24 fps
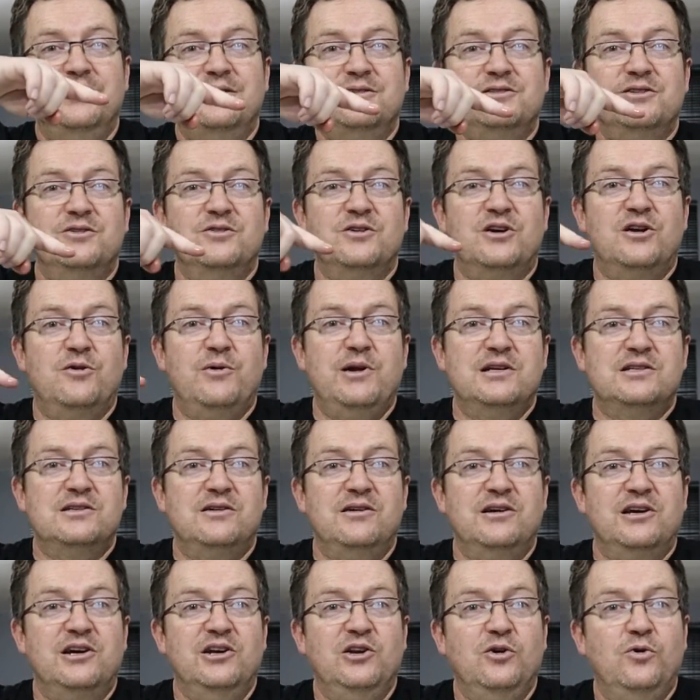So it creates
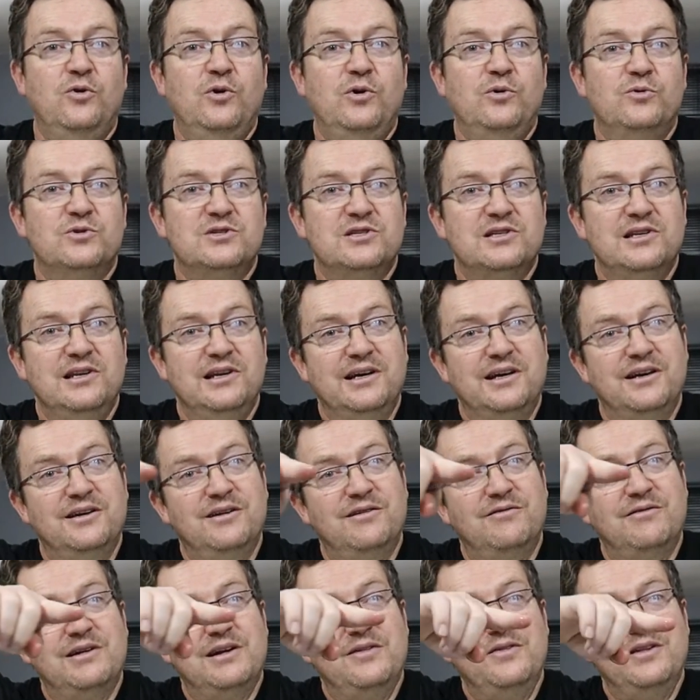like an oil slick
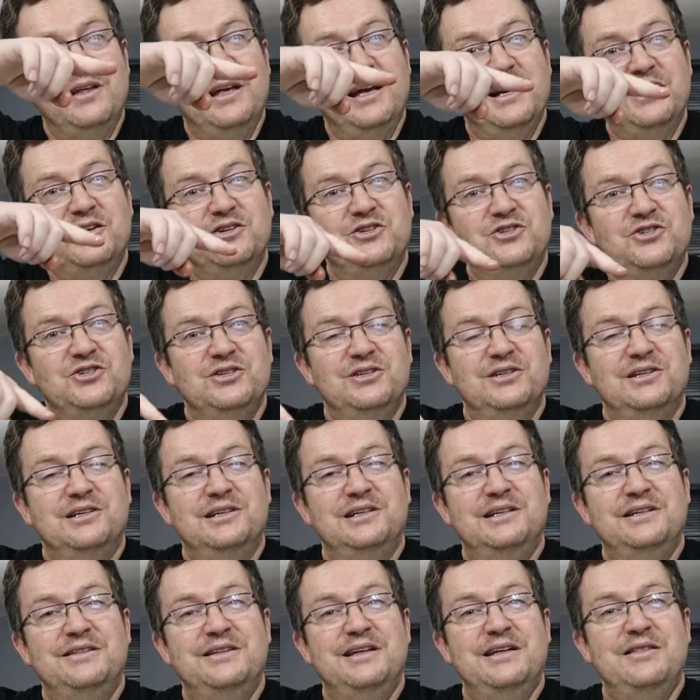around the edge.
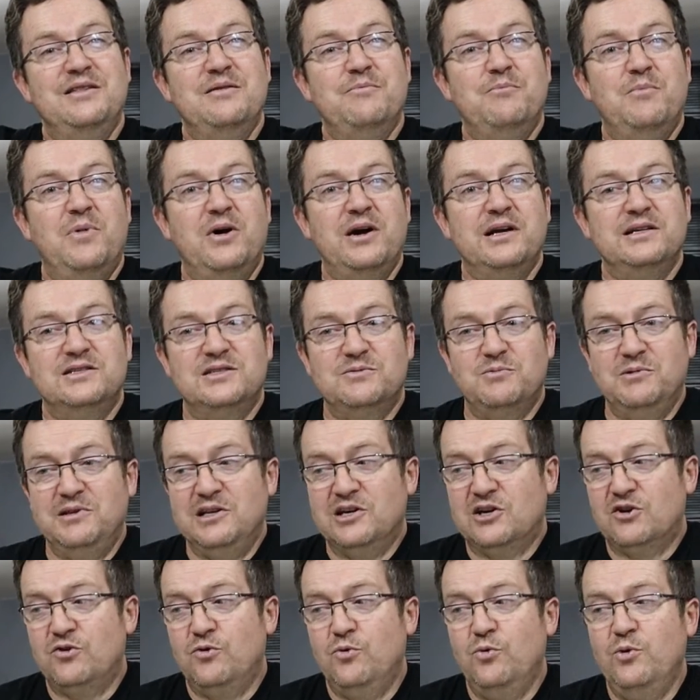And then the mites, when
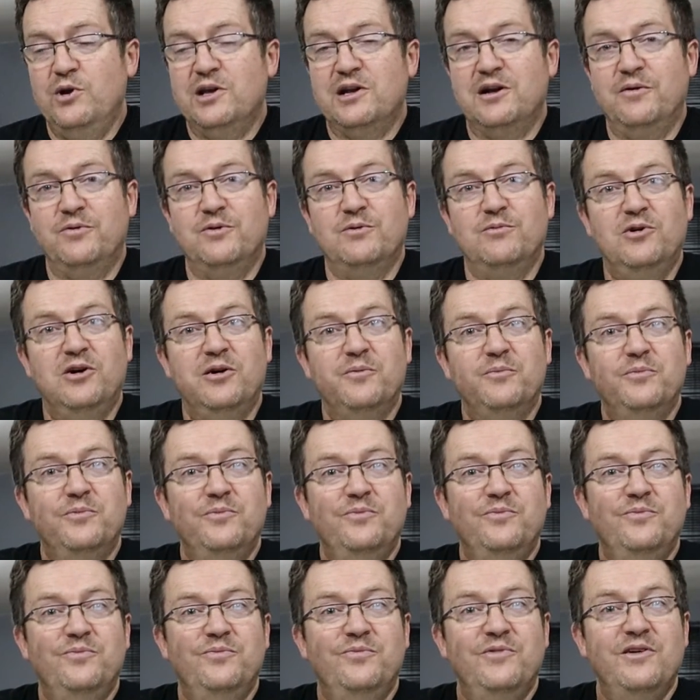they're crawling up the rub,
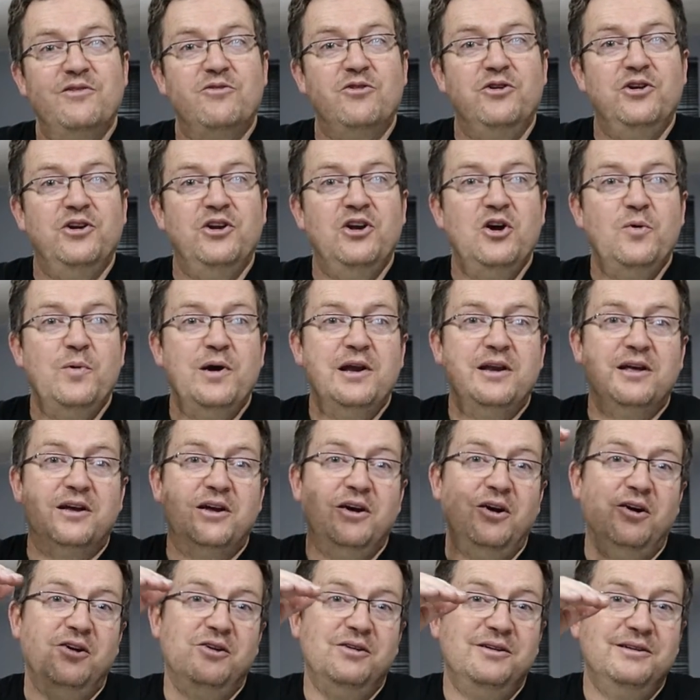they've got nowhere to
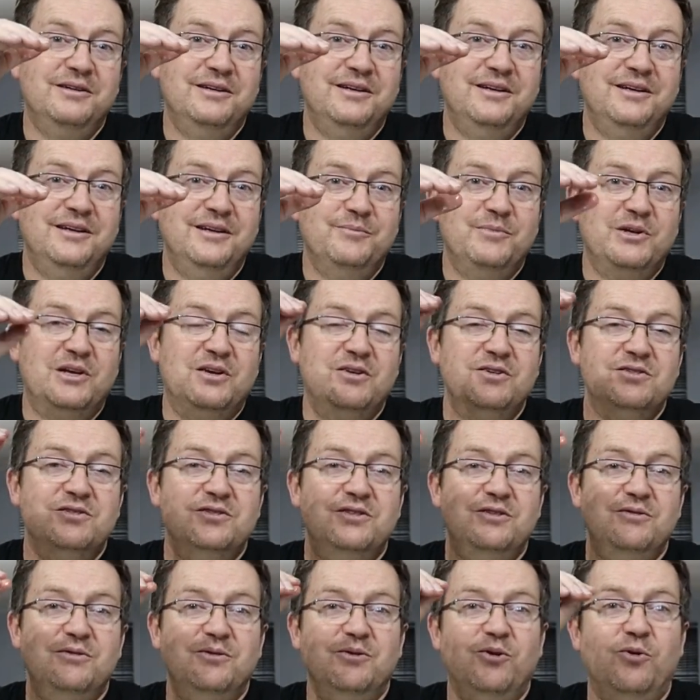go
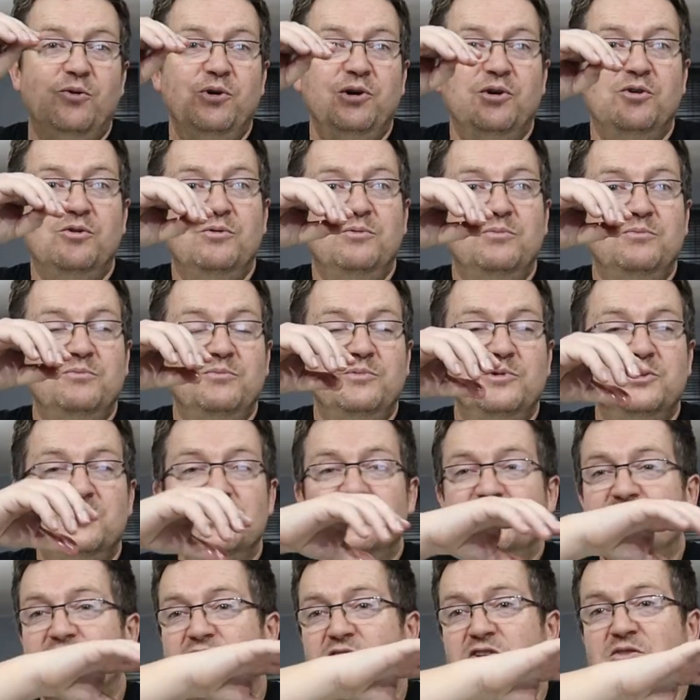because the oil would
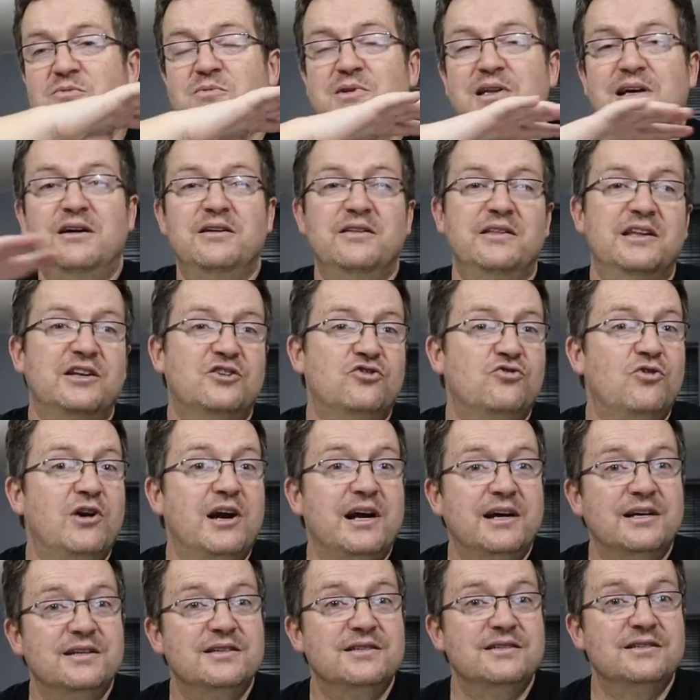just slow them down in their
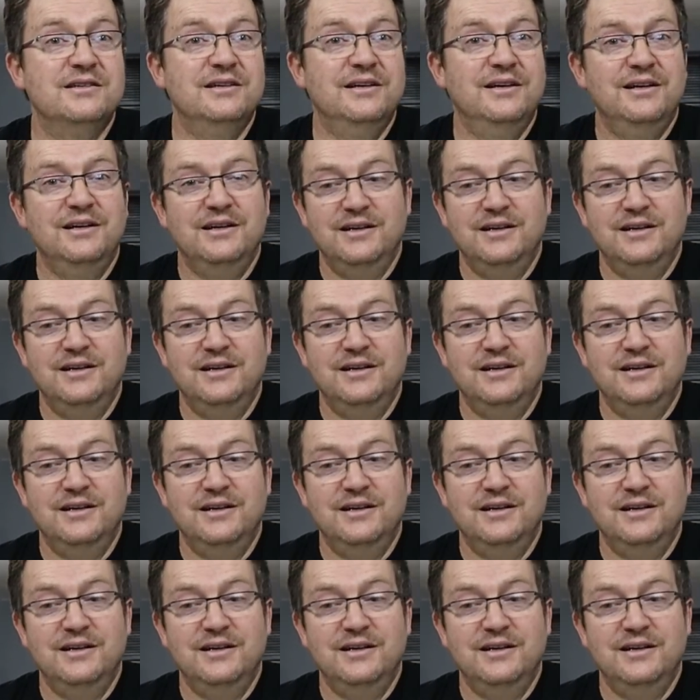tracks.